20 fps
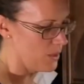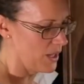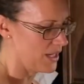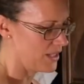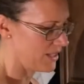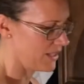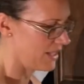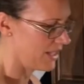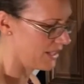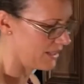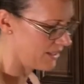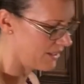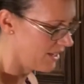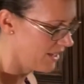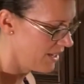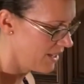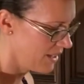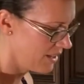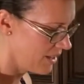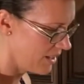way to get
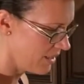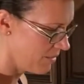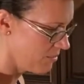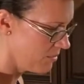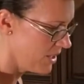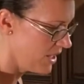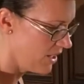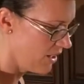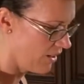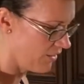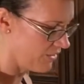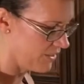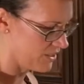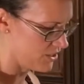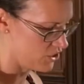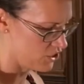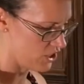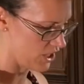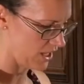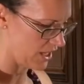the meat off
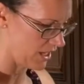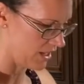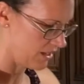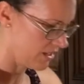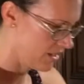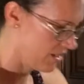this chicken.